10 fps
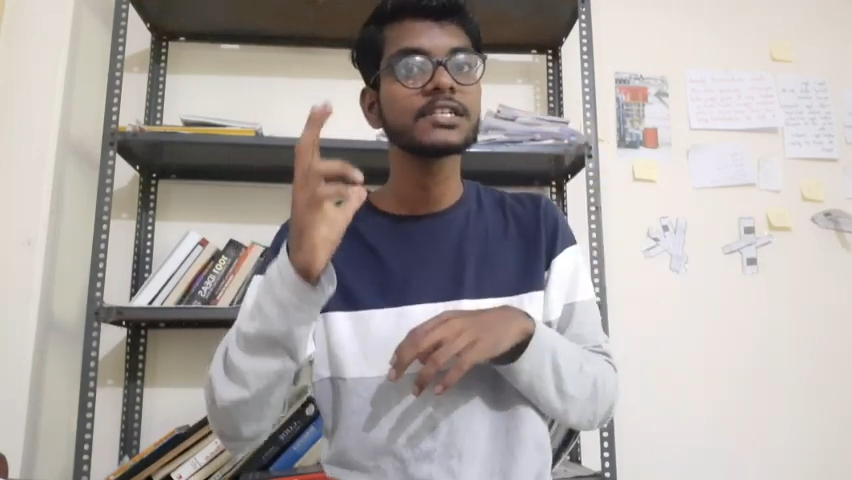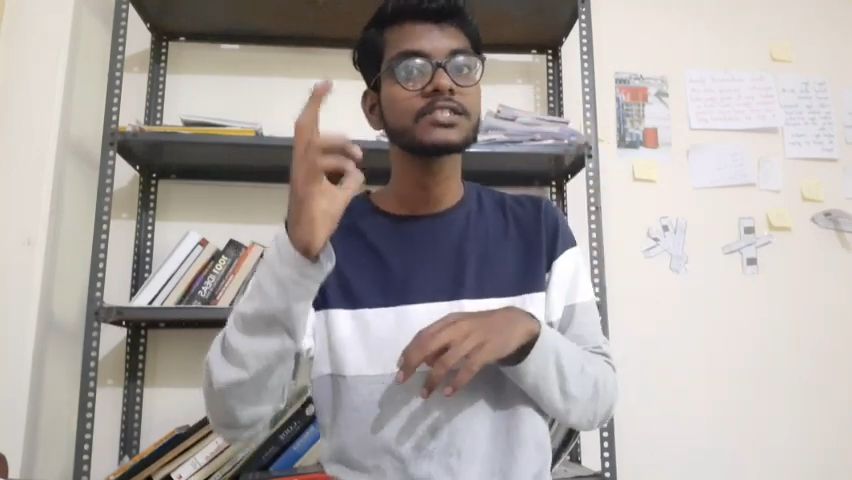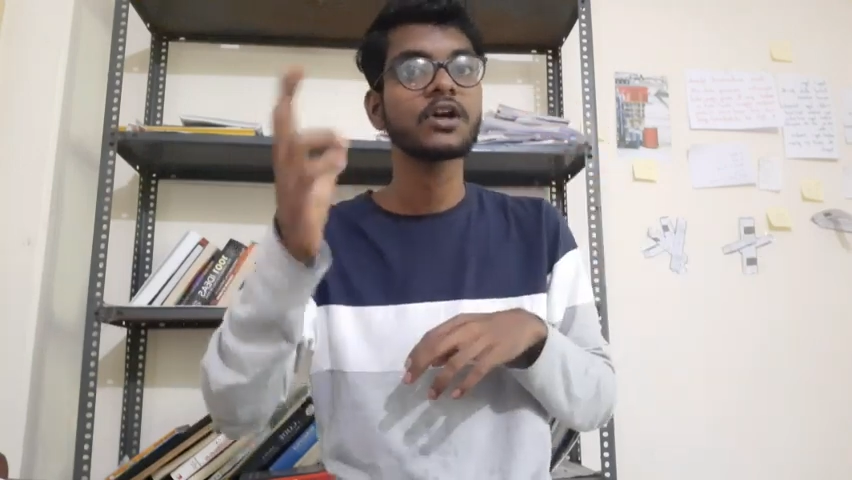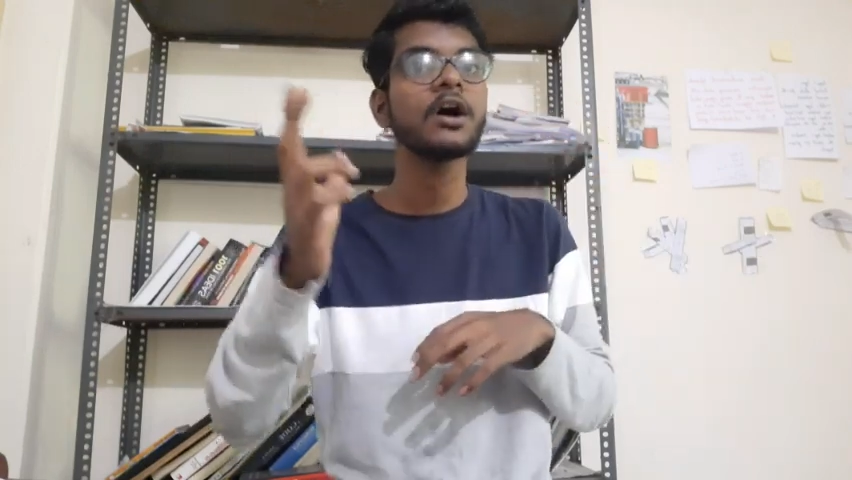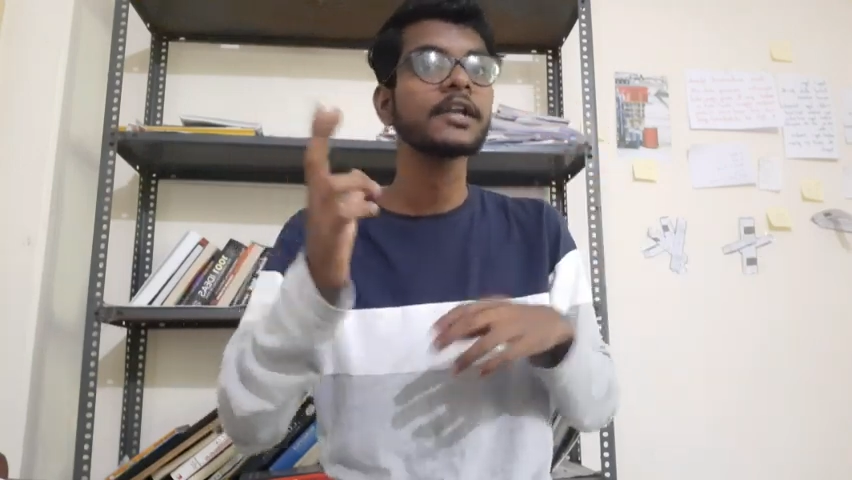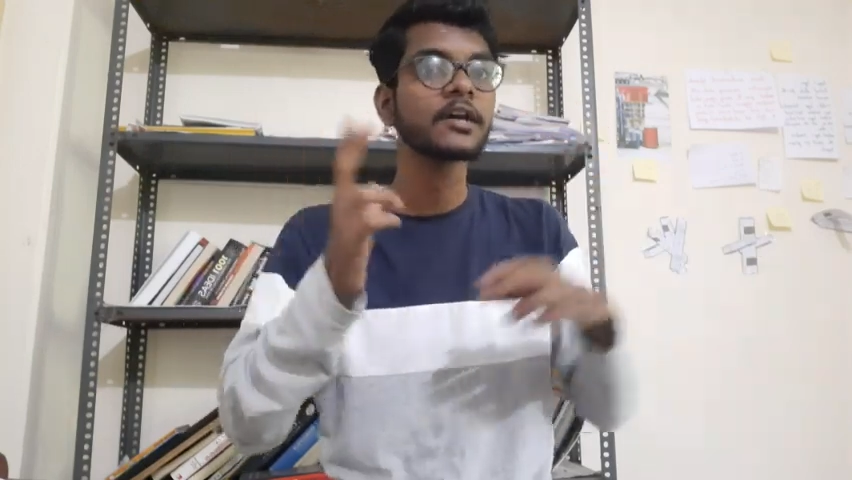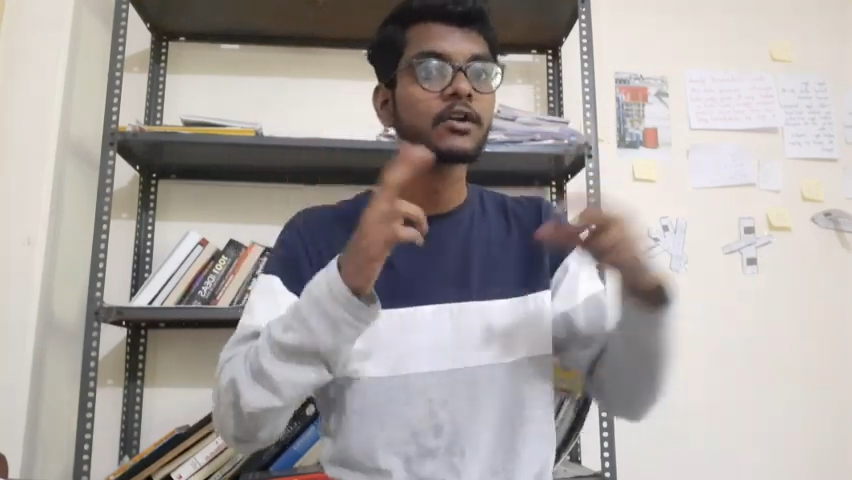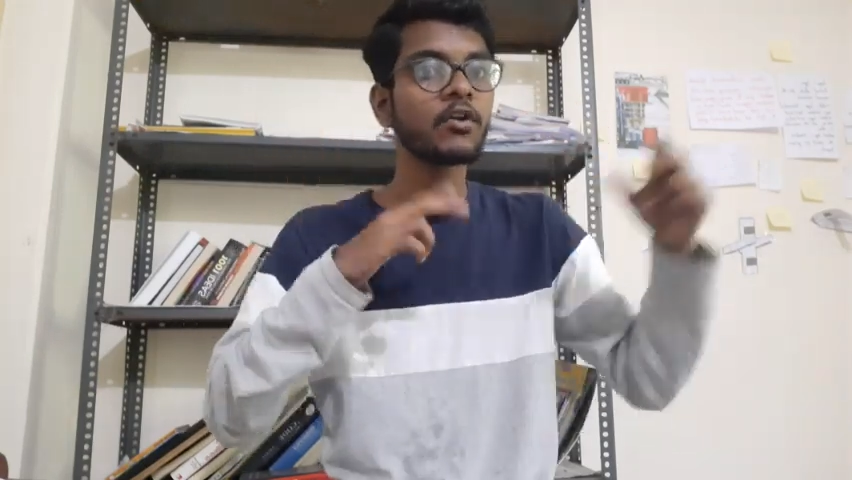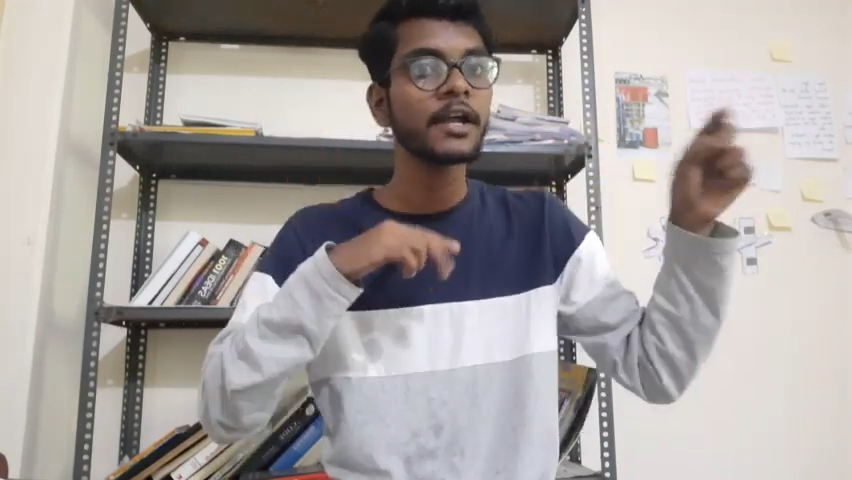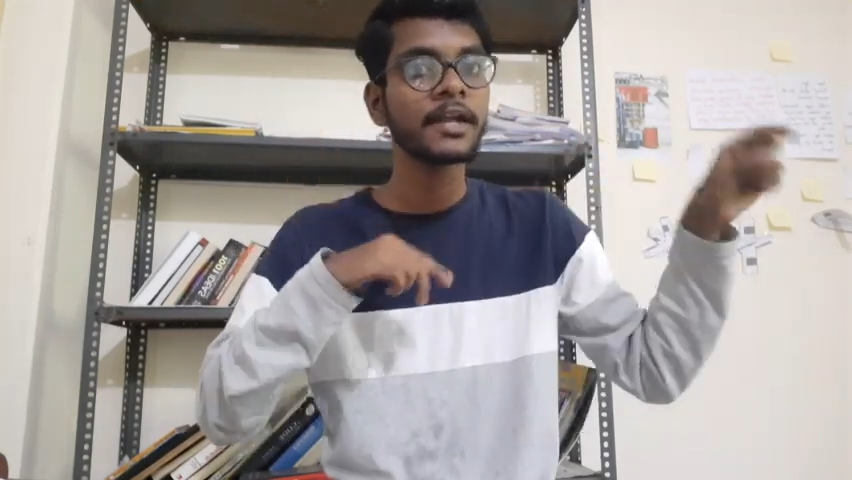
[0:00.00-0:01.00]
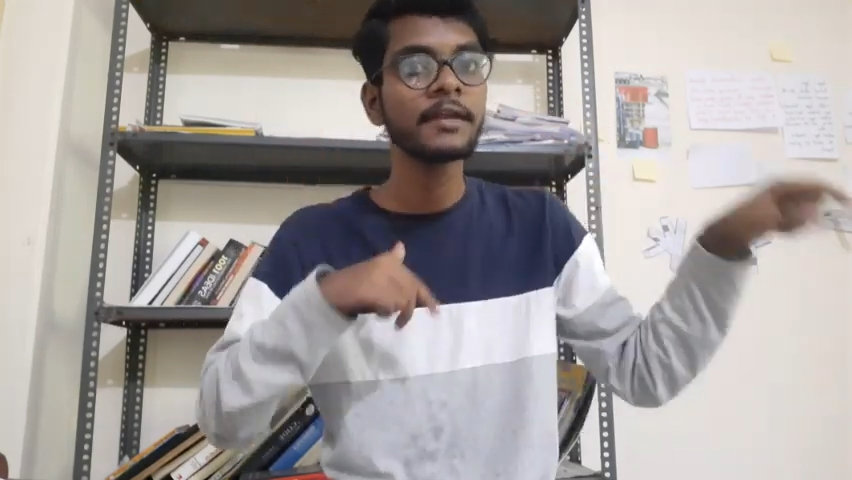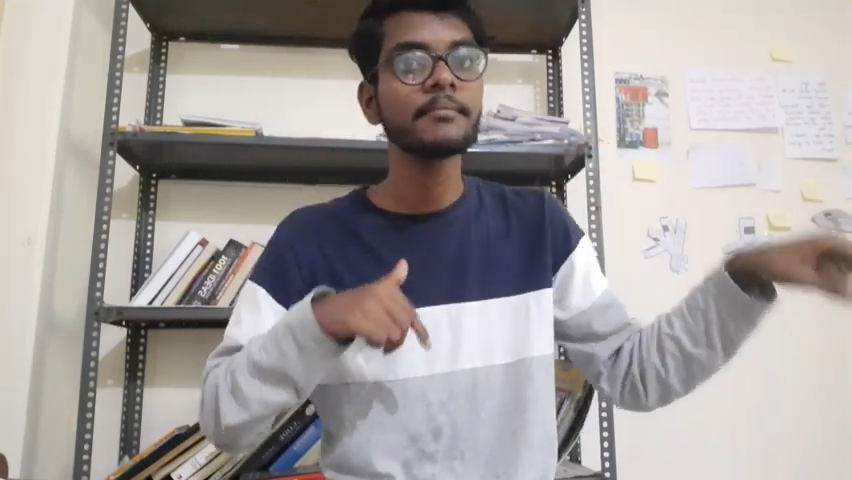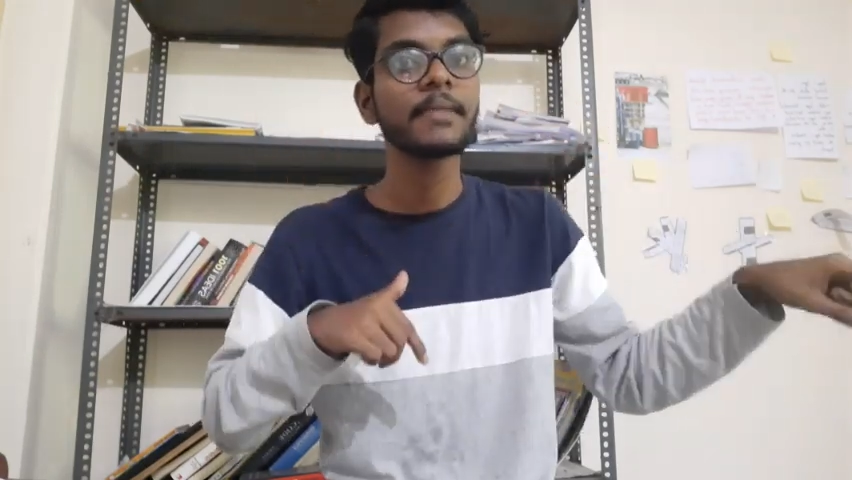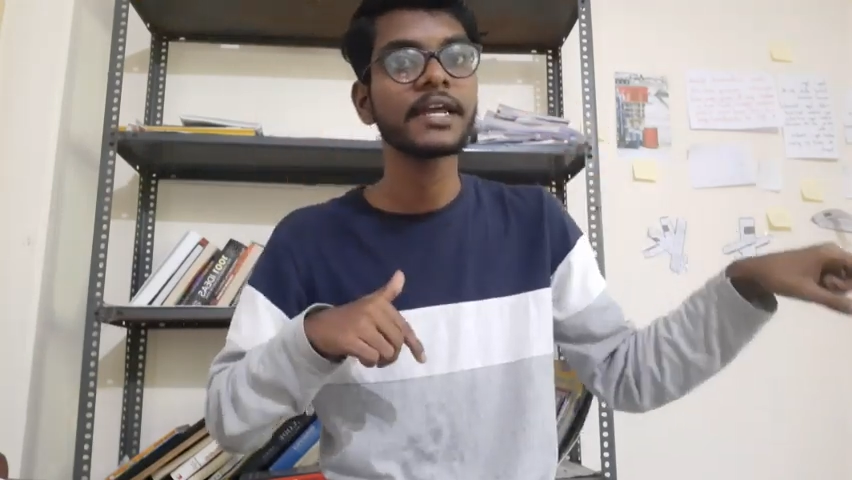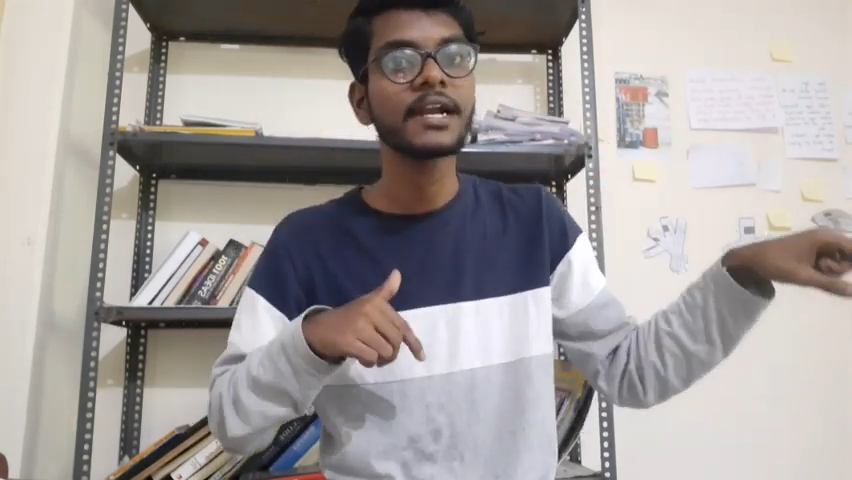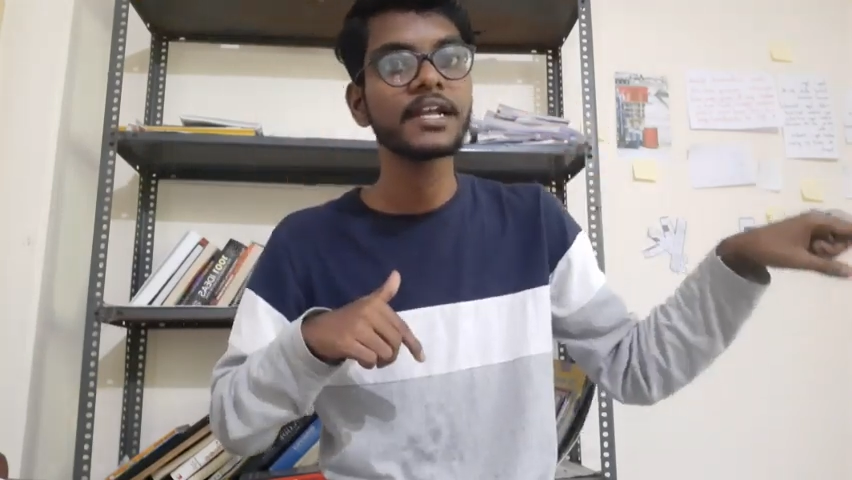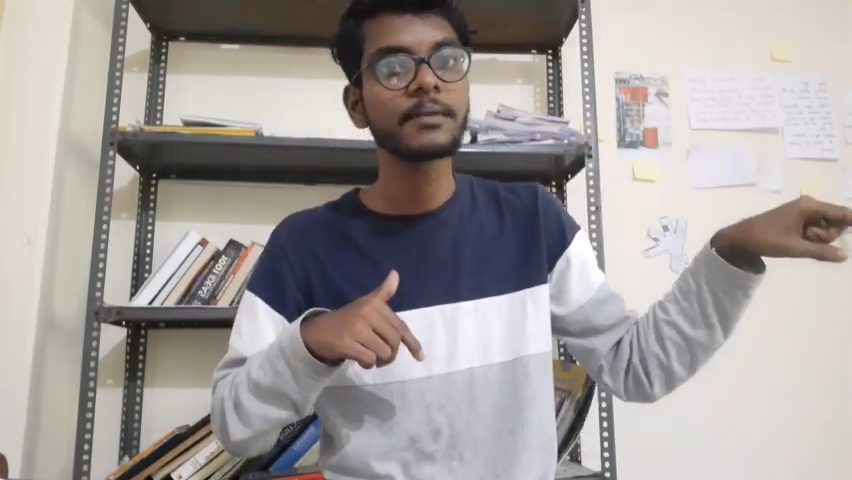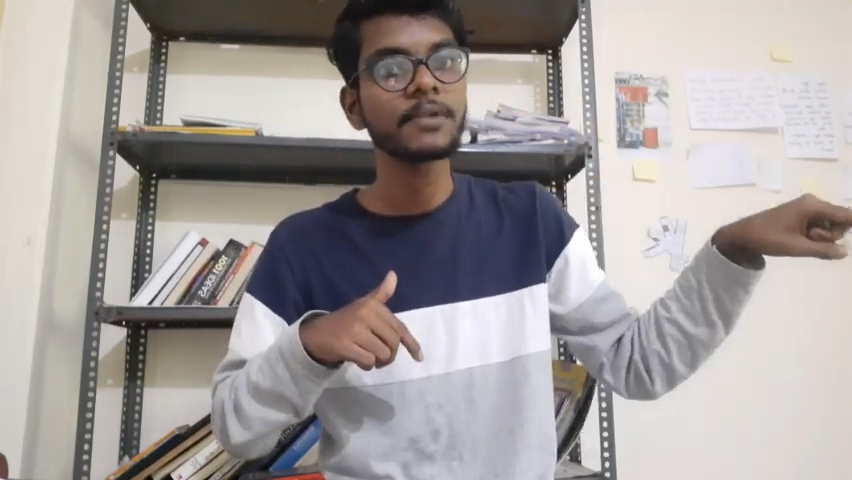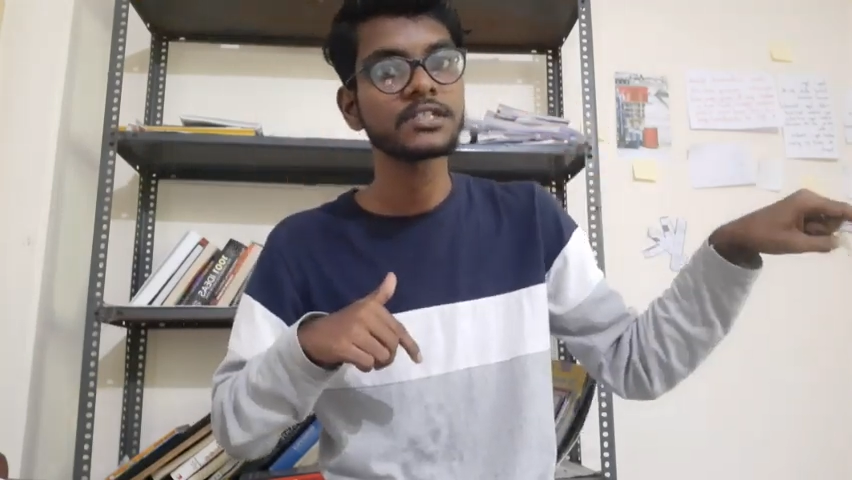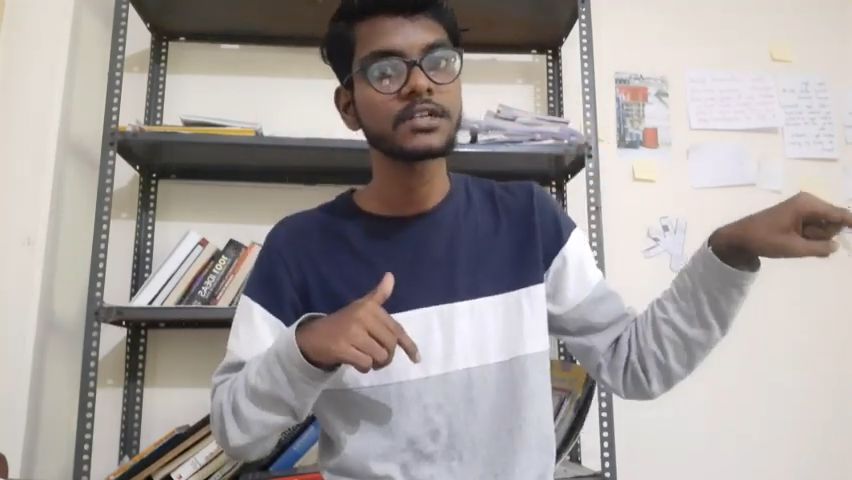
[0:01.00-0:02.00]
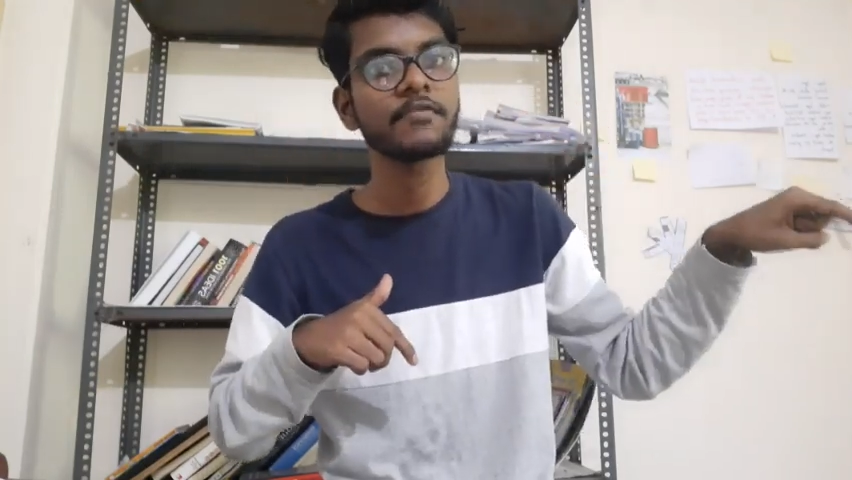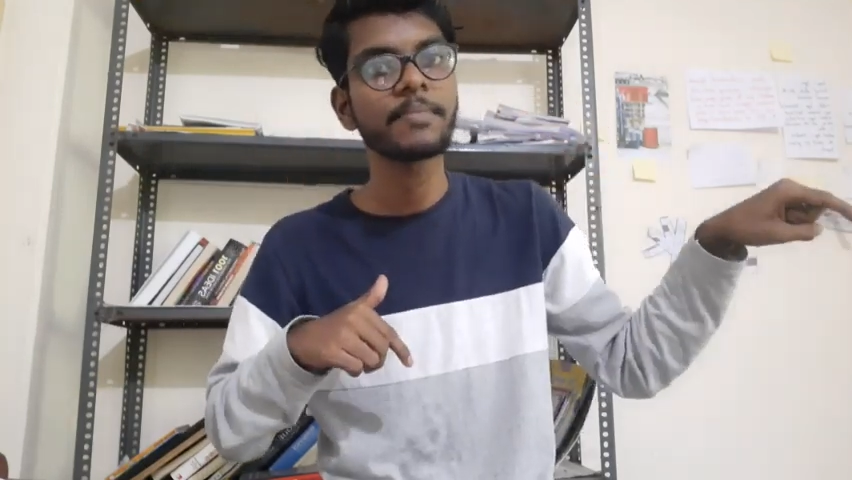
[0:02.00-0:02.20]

is not included in Medical Termination of